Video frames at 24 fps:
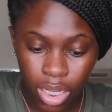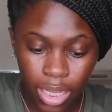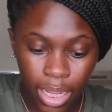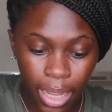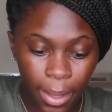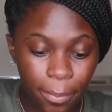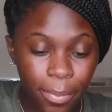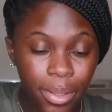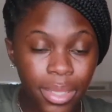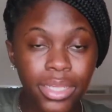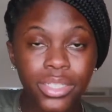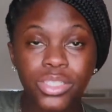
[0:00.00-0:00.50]
I
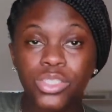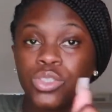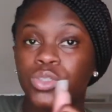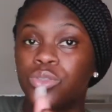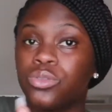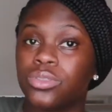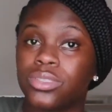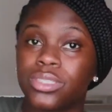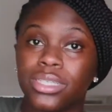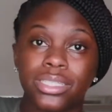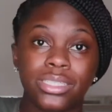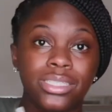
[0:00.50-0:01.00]
paid
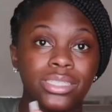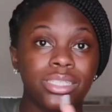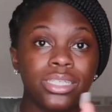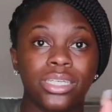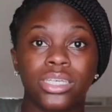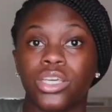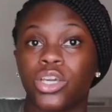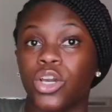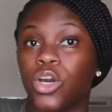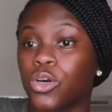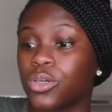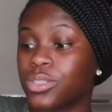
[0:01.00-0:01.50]

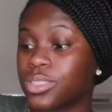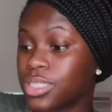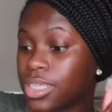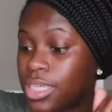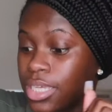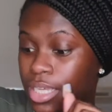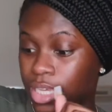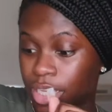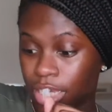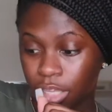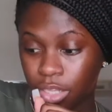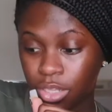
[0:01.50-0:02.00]
$216
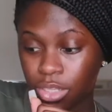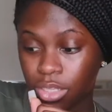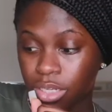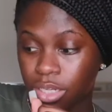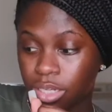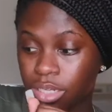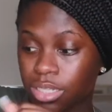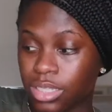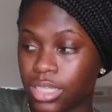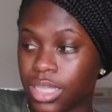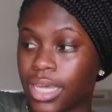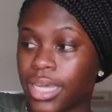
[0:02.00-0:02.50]
altogether.
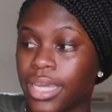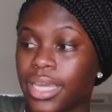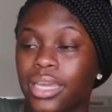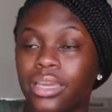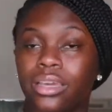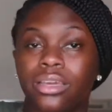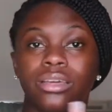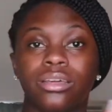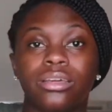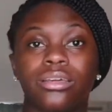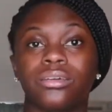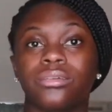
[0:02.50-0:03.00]

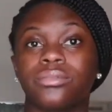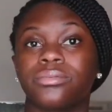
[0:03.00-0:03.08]
Like,